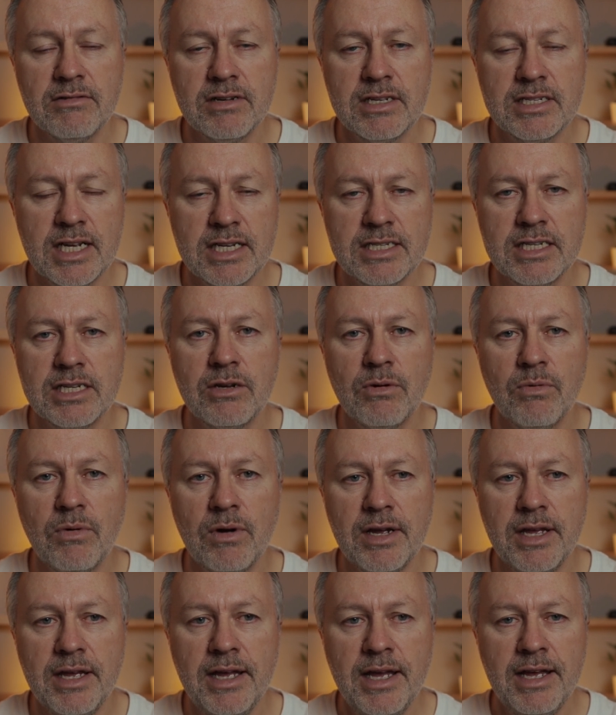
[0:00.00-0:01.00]
And it's actually
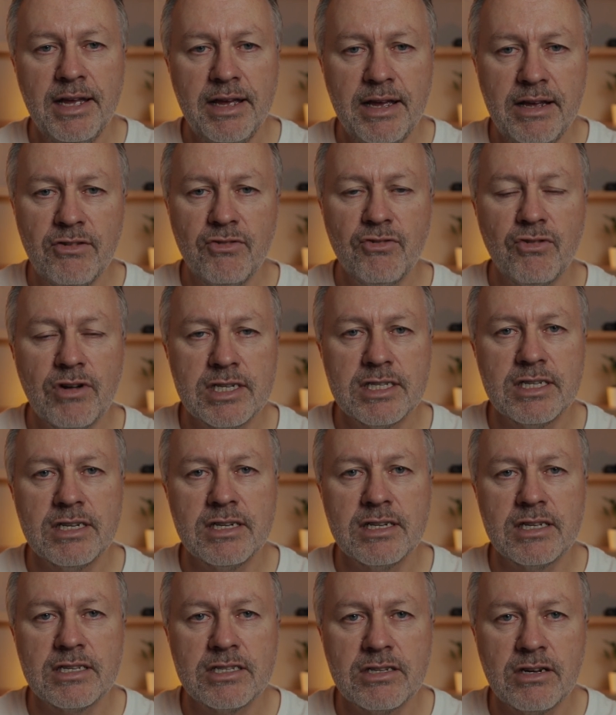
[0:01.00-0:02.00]
quite interesting
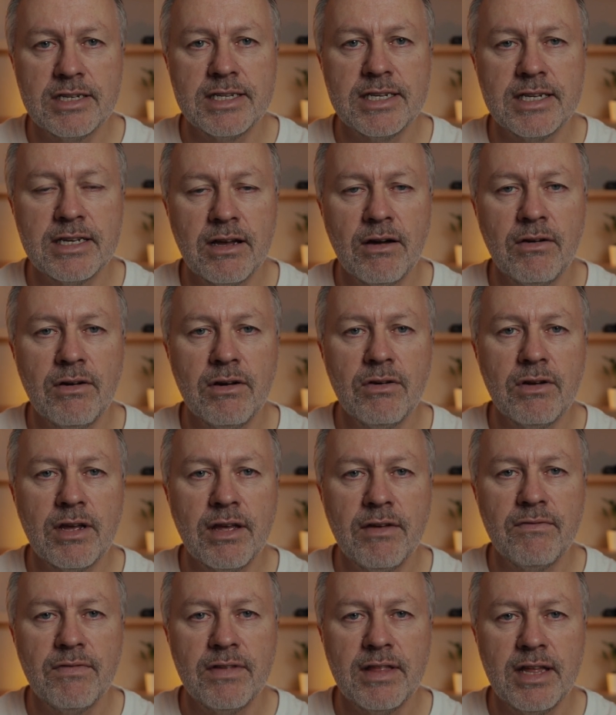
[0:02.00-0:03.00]
and exciting going
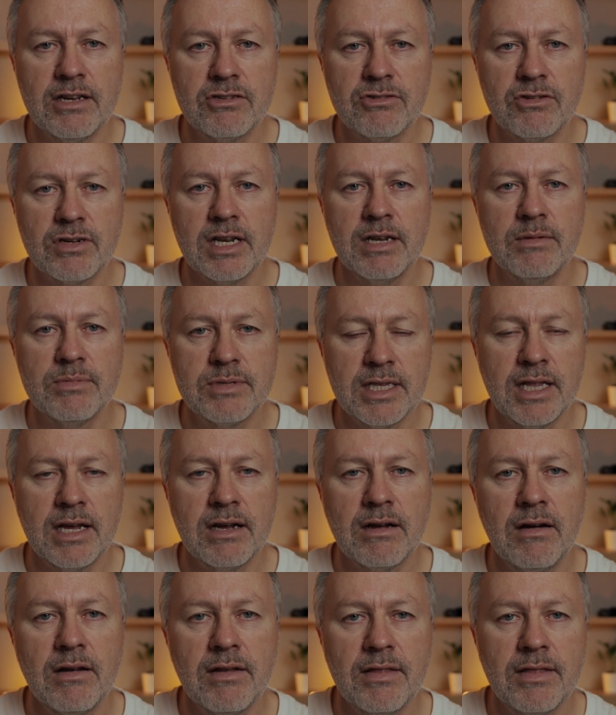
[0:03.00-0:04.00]
looking for the extra clips and
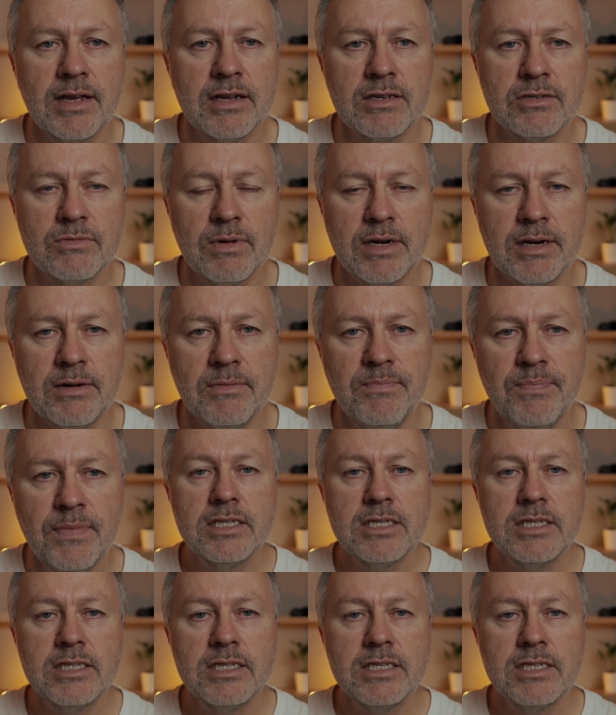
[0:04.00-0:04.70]
that kind of thing as well.